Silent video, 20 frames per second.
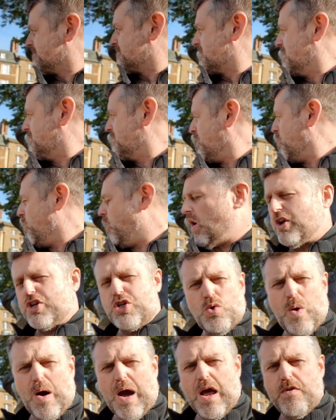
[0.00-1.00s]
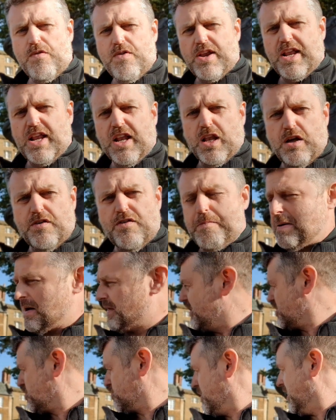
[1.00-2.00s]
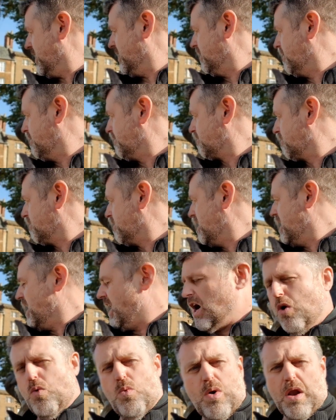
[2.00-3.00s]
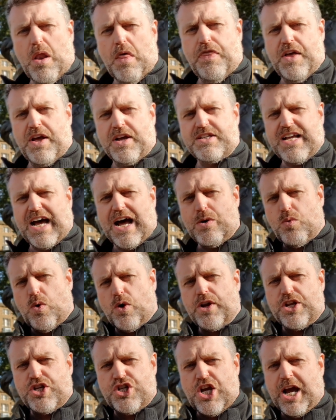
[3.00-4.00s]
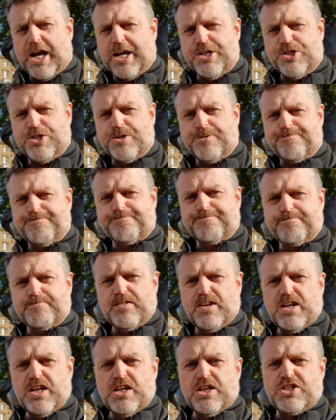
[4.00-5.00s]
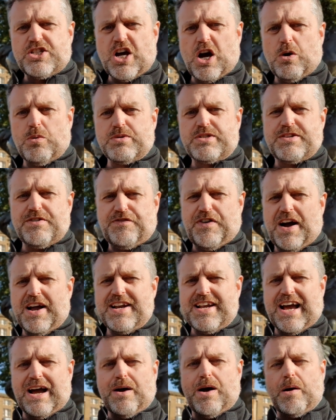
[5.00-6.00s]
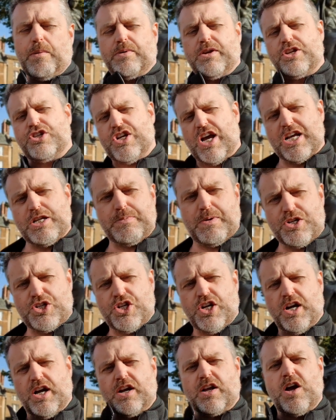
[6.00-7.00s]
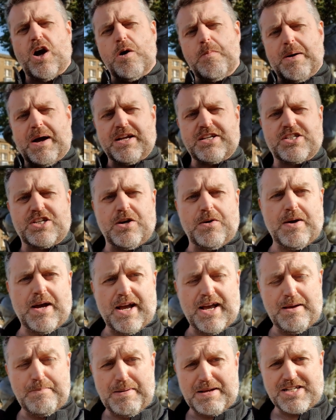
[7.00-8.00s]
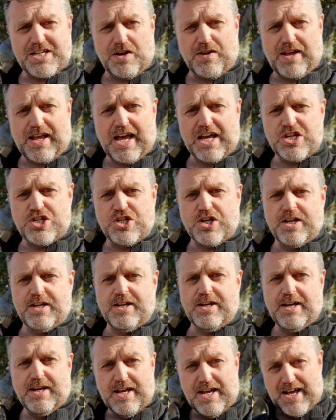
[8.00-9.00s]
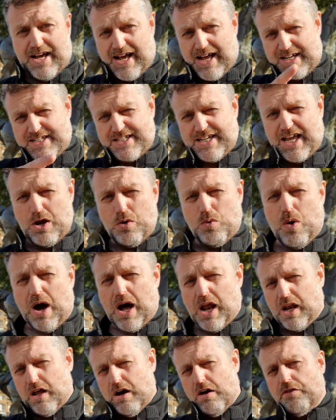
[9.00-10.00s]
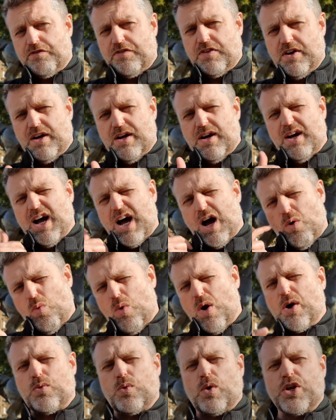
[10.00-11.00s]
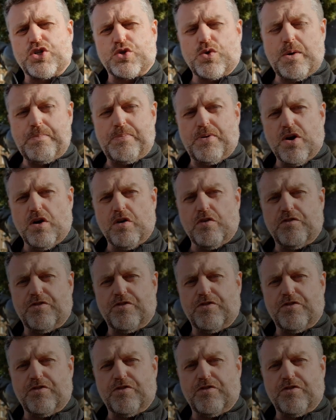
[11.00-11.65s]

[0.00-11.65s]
But what do I really love about this wheel, and what are the things that I'd want to change? So to find out, I'm going to change my shirt, go back to a better location and tell you what I love and what I'd want to improve.